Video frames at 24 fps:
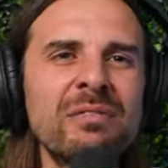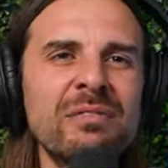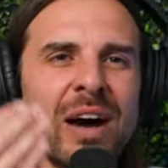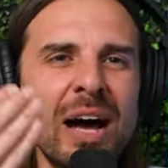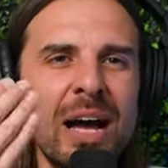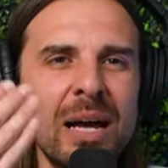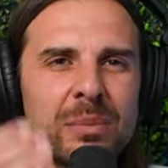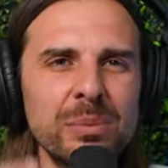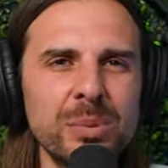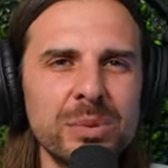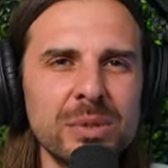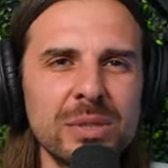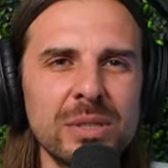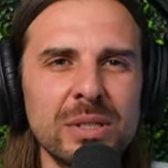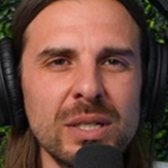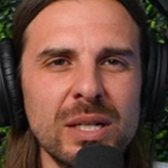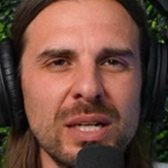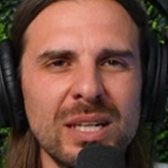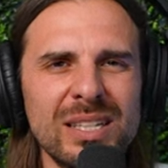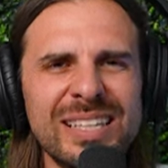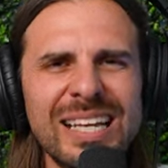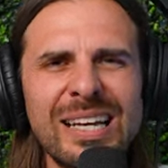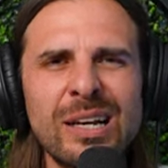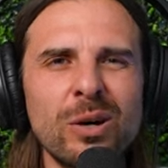vibes.
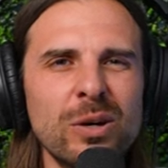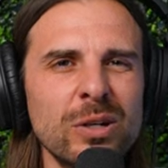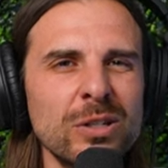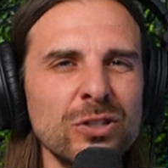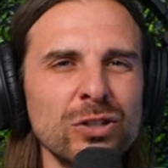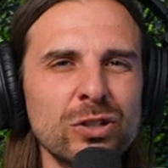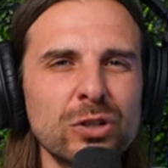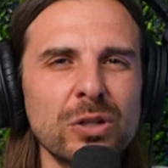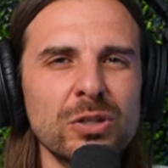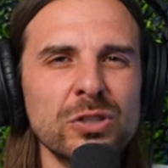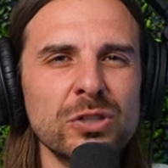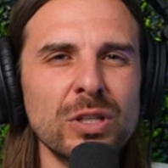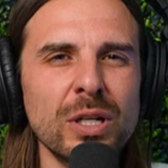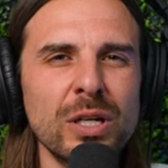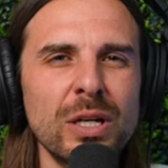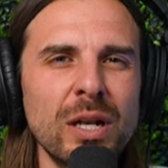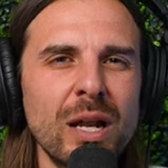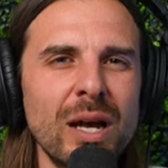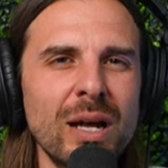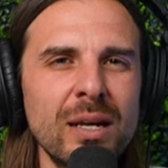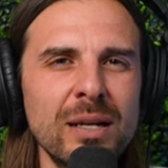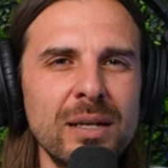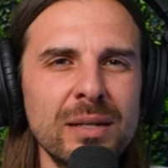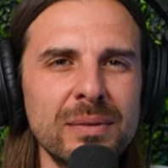They ain't gonna search the
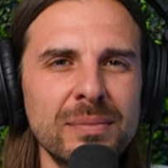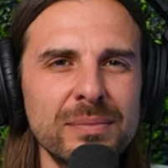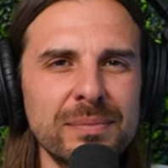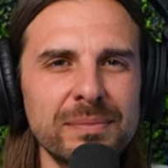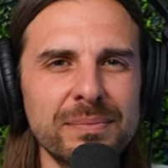nun.